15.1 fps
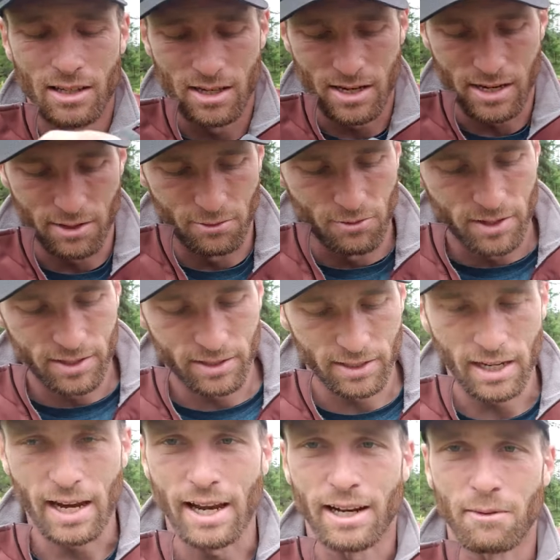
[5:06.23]
I
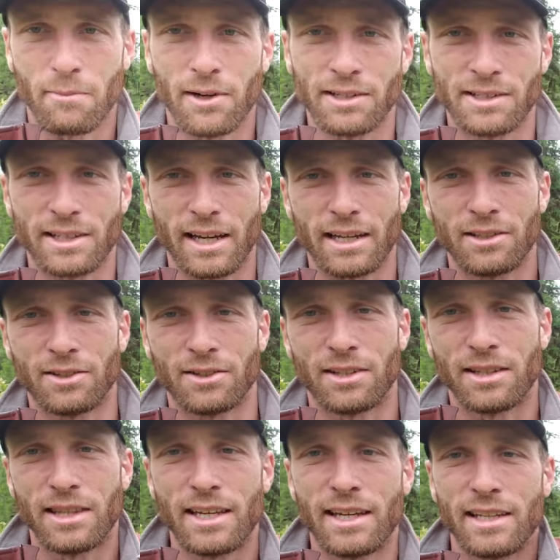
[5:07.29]
originally had it much nicer
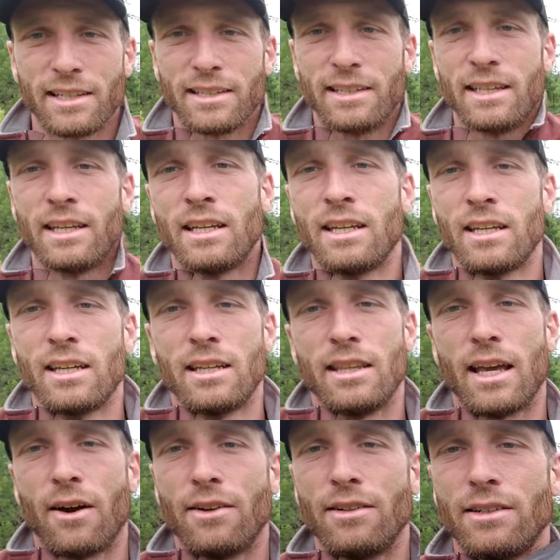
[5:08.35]
than this,
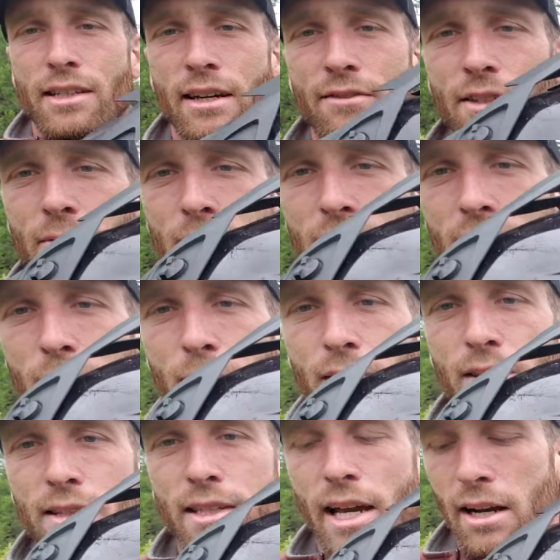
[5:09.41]
now I just have some tape on
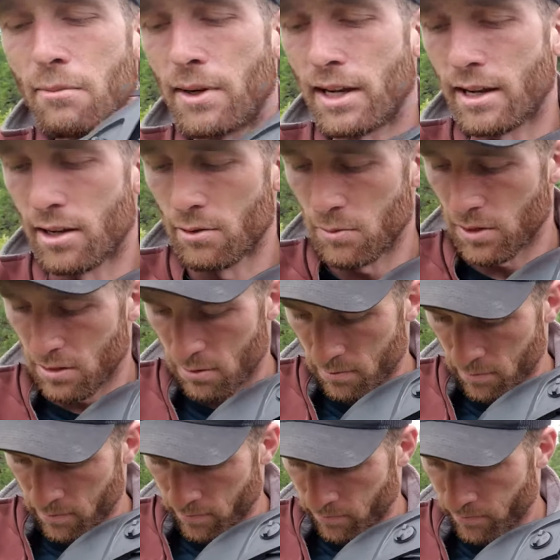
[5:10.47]
the side of my helmet.
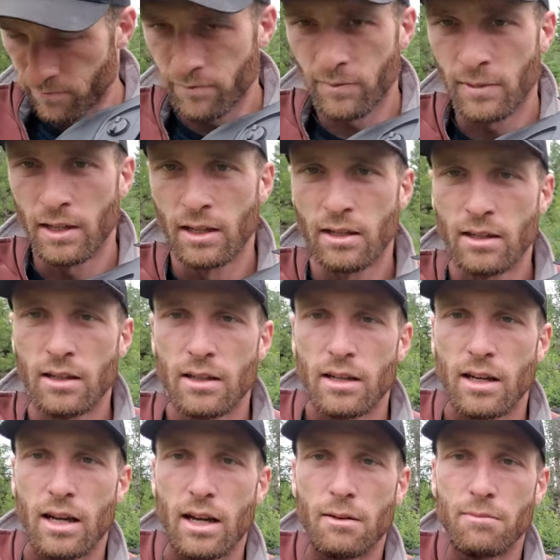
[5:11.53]

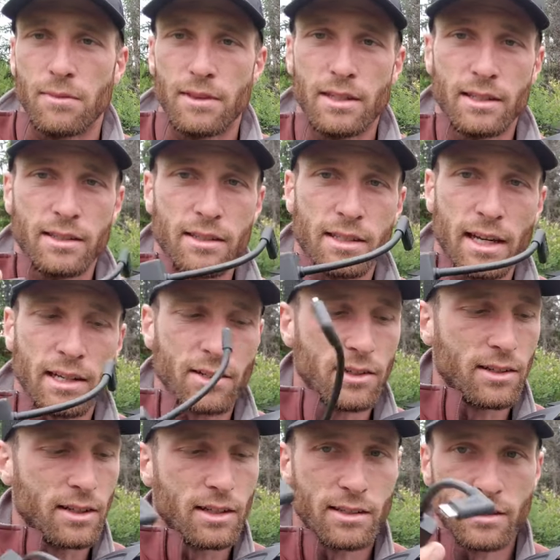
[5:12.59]
Um, this is
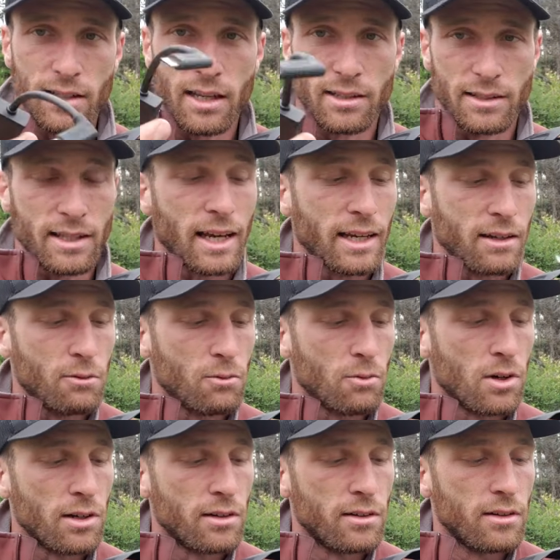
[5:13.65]
actually a, a second
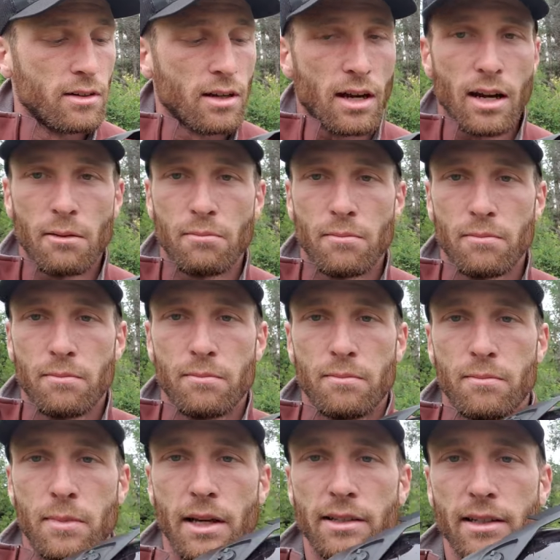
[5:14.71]
one. Um,
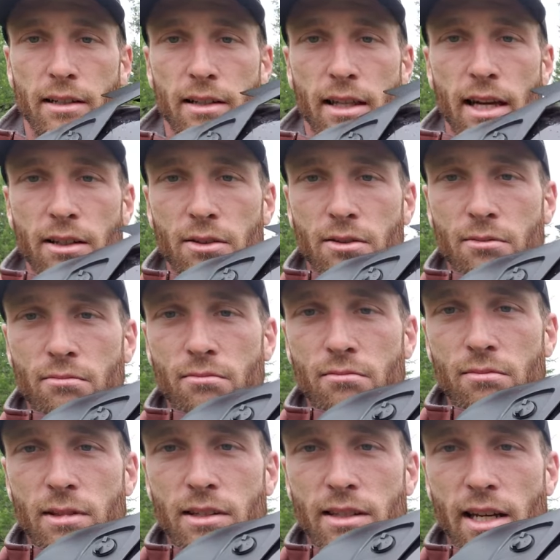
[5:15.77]
basically, that's
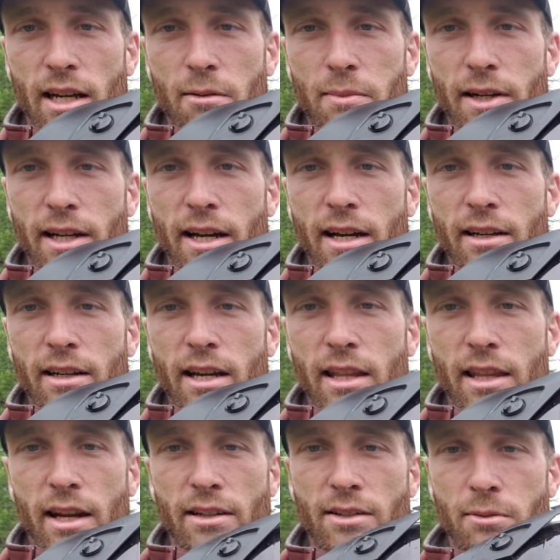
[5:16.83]
the setup I got. And
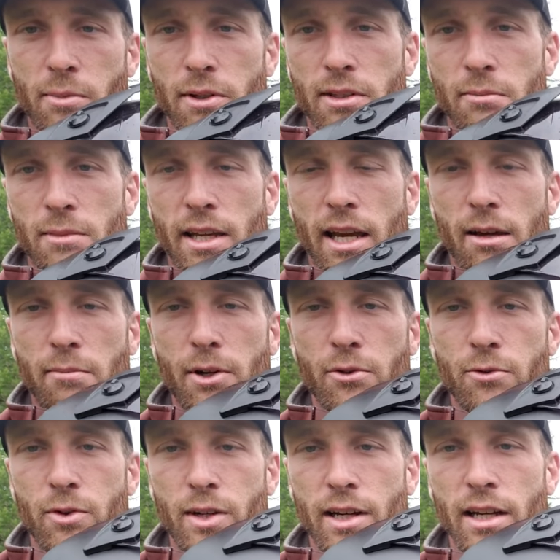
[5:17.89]
then I just put some tape
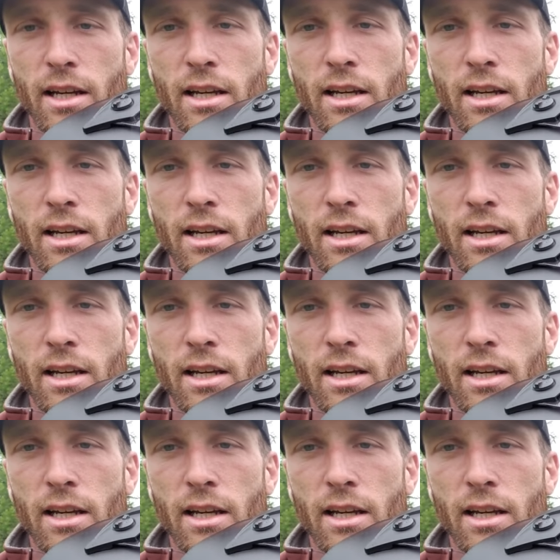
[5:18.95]
over it.